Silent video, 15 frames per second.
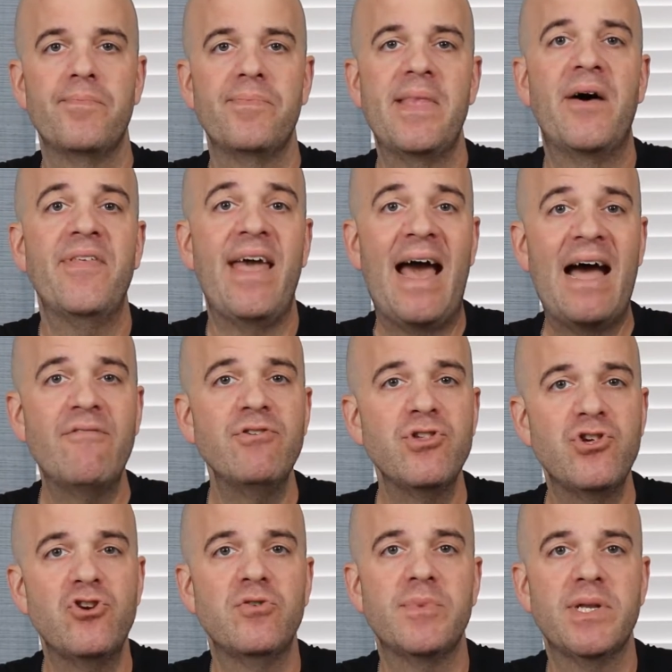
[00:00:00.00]
Now, the
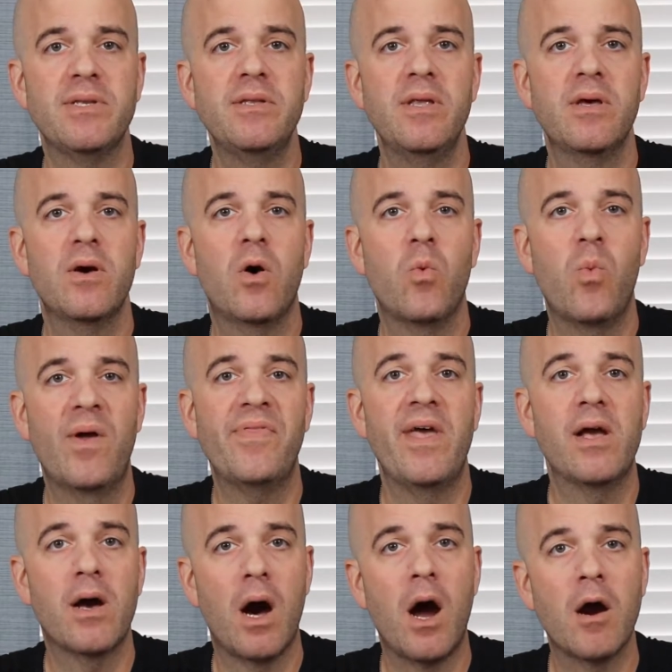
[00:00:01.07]
average human, when
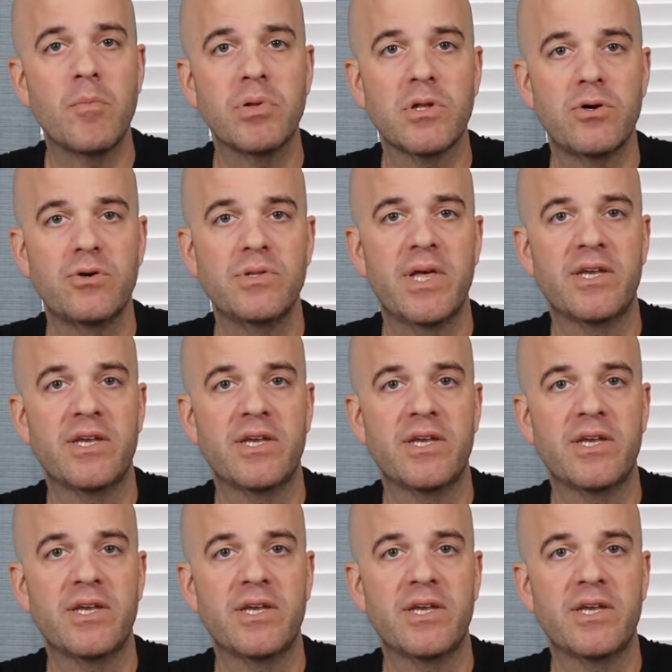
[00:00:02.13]
they carb load,